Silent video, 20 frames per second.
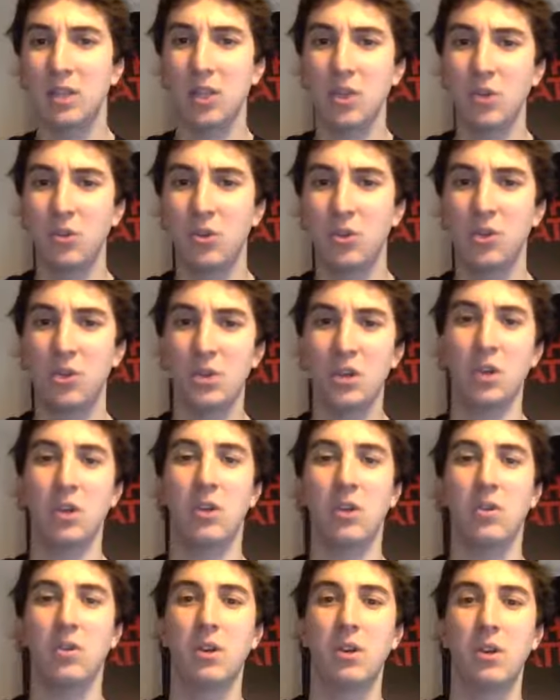you could
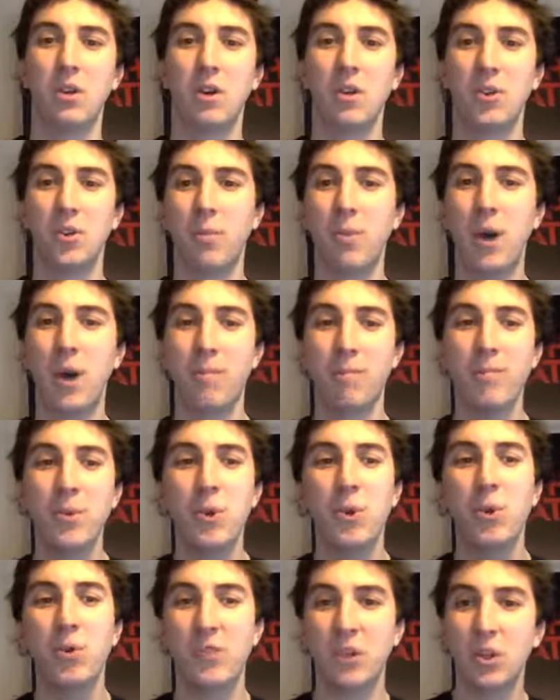do that might
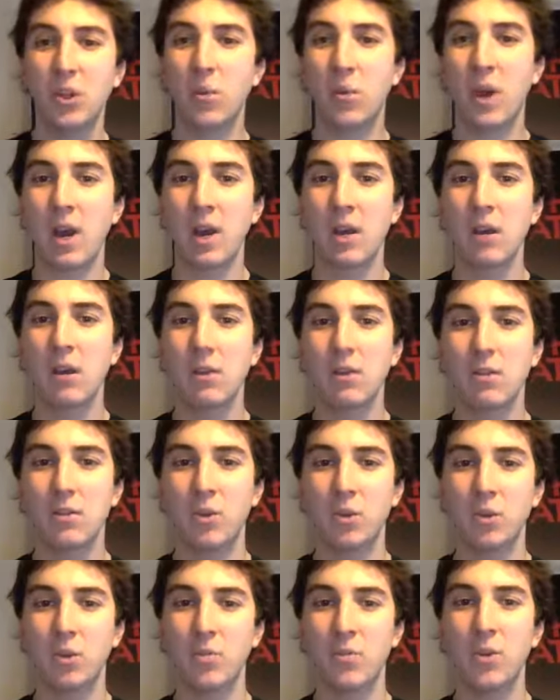move in the way that
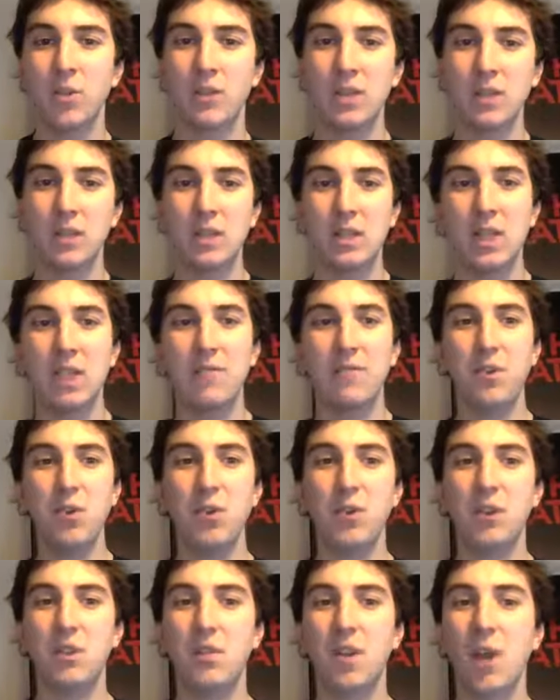you're moving. See if you
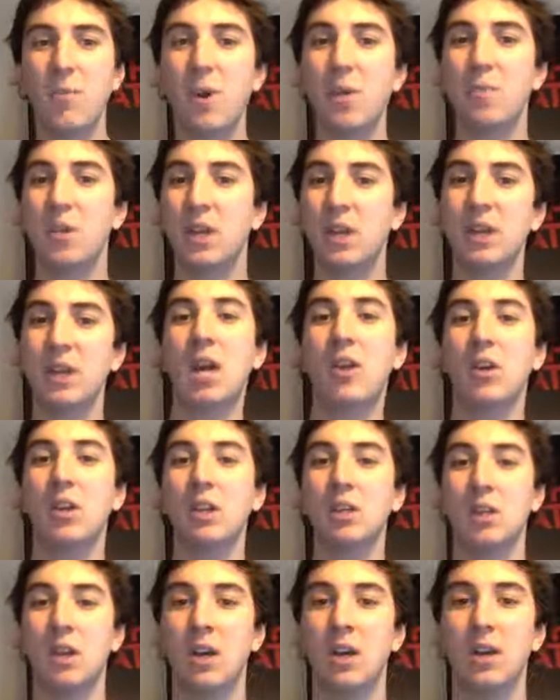can come up with a
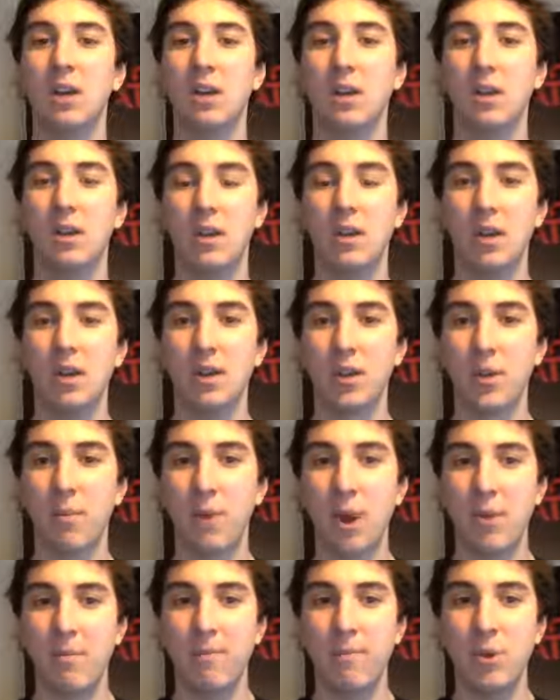character that
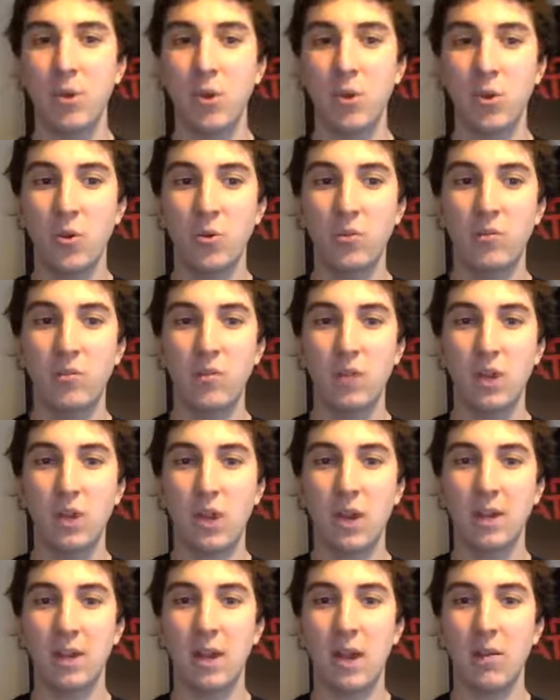might move
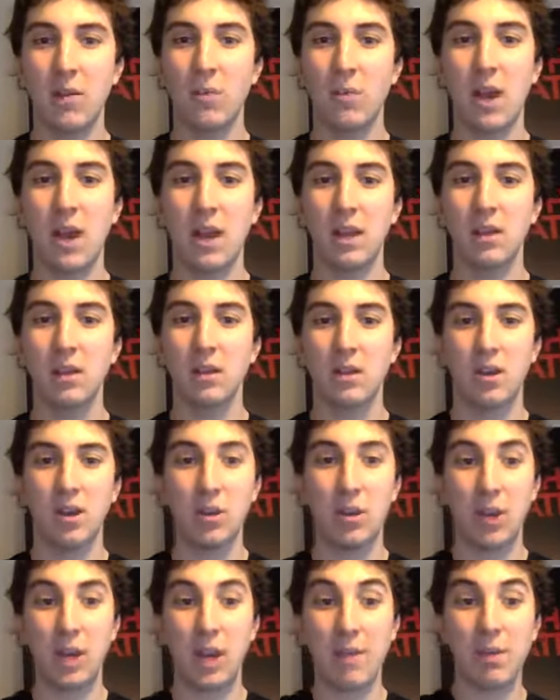in that way. You
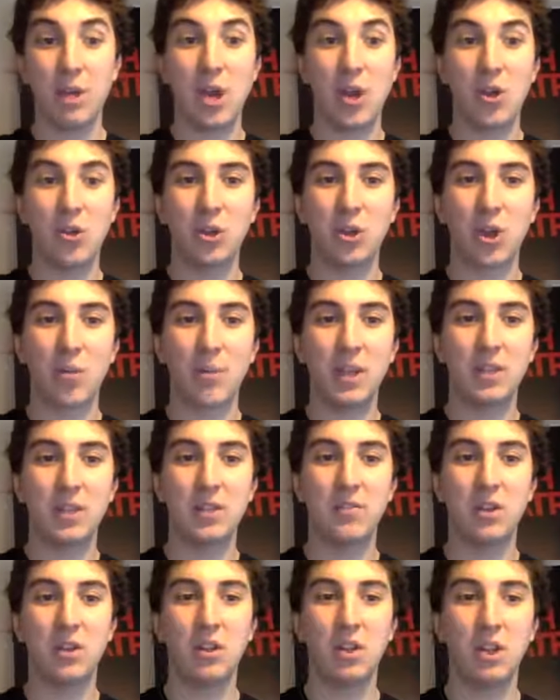can let me know in the comments
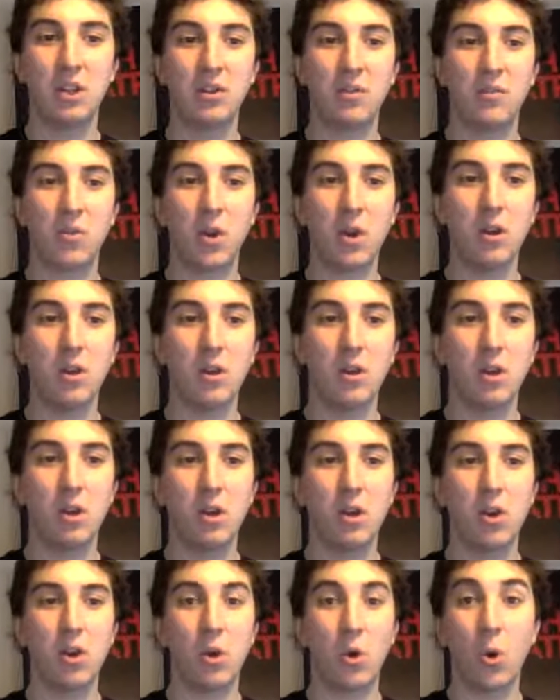if you think of one,
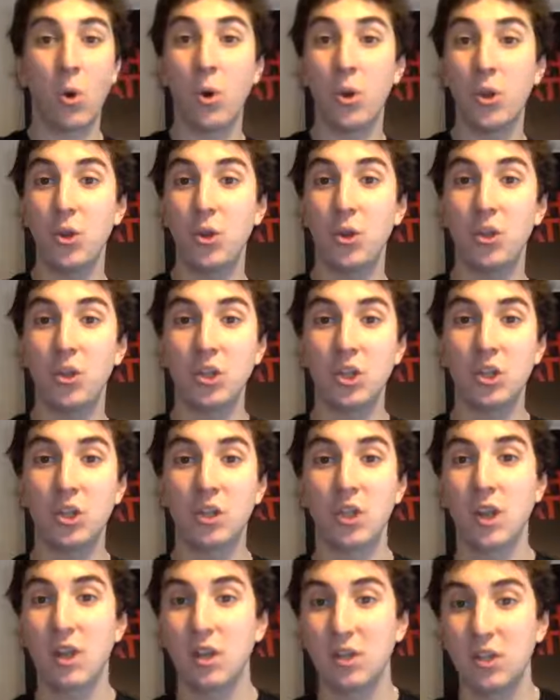or you can just